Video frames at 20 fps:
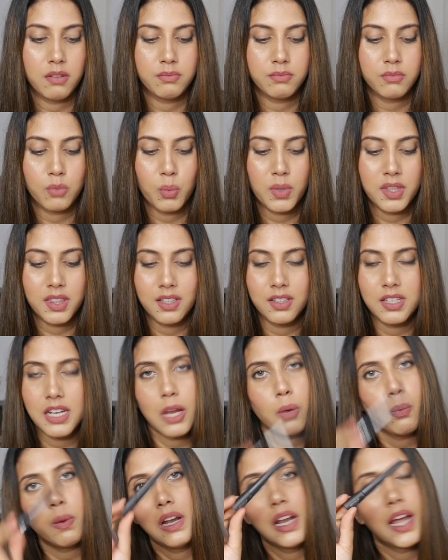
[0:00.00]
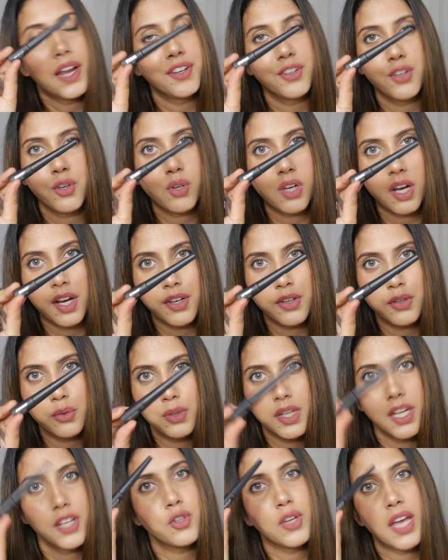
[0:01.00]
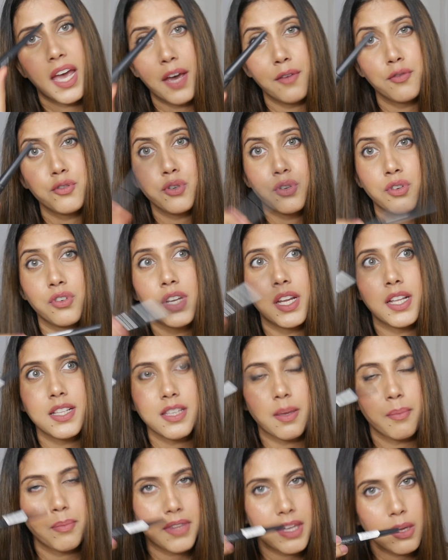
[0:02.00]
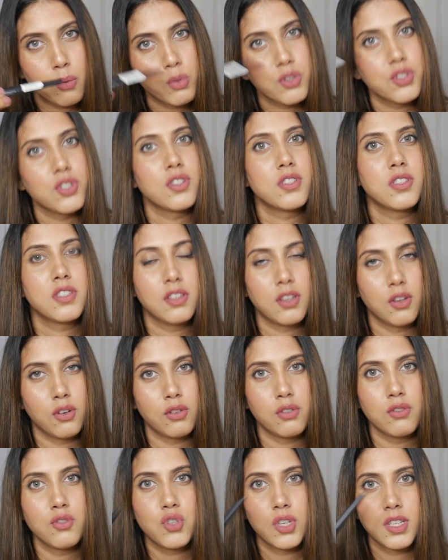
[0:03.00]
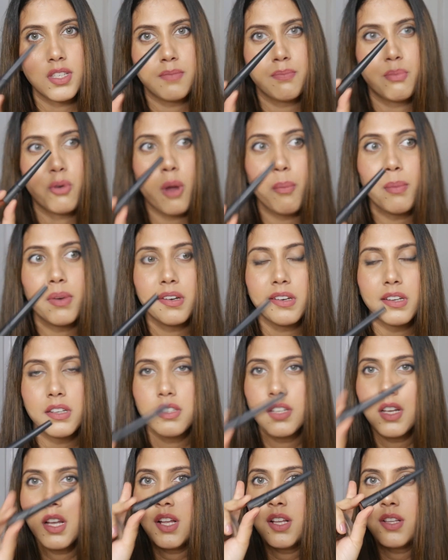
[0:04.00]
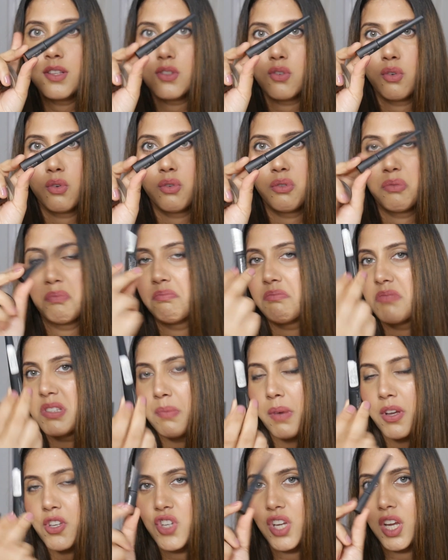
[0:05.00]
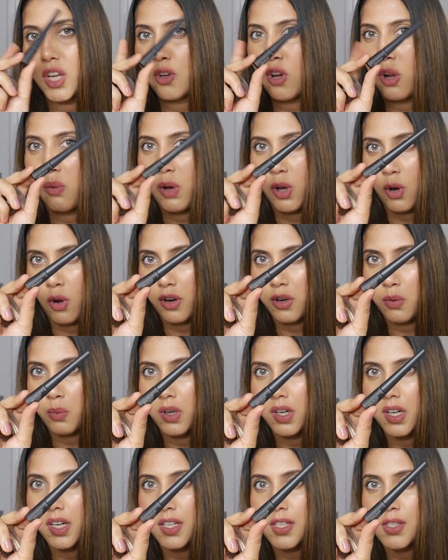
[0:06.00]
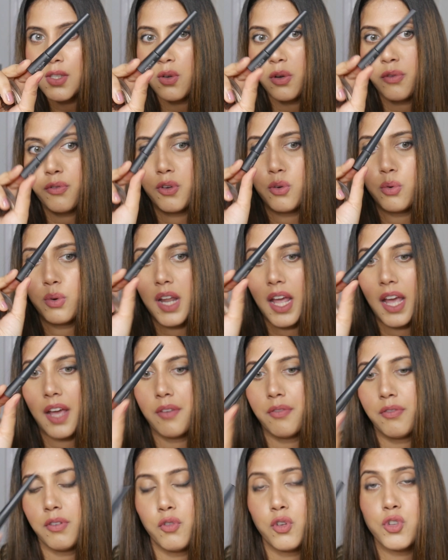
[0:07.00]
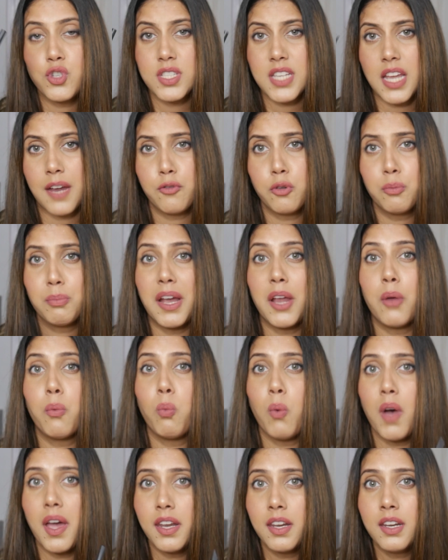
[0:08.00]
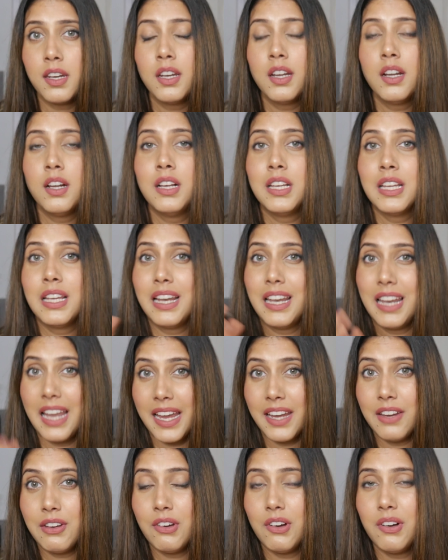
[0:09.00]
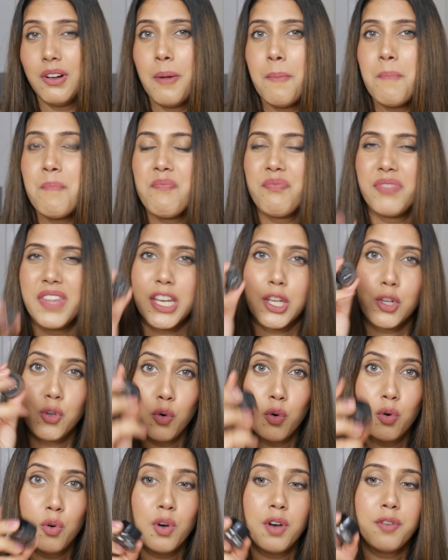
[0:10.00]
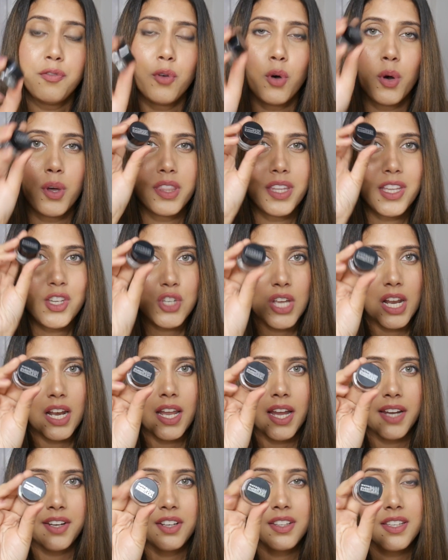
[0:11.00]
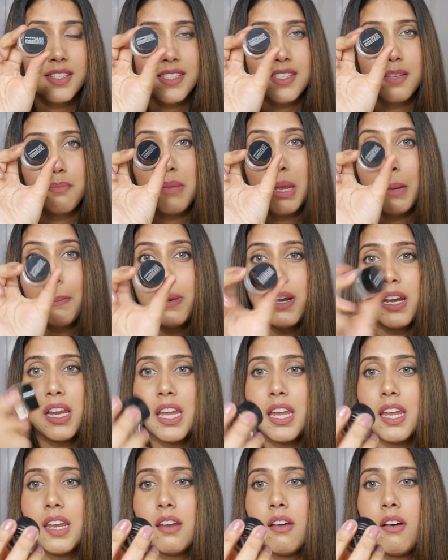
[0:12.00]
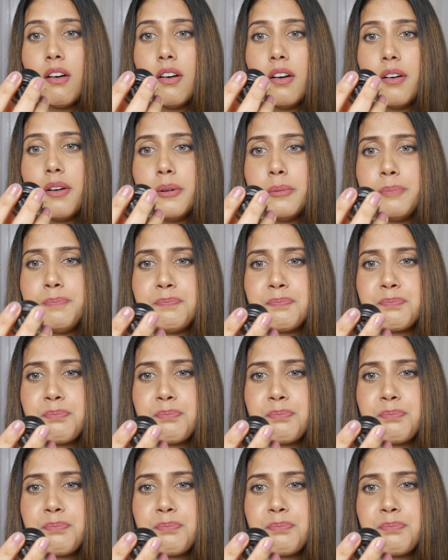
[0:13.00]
with the liquid liner you can't do that. You have to create something which is just prominent, so smudging and all will not work. So if you just have to buy one liner, then go for the gel liner. This is a Maybelline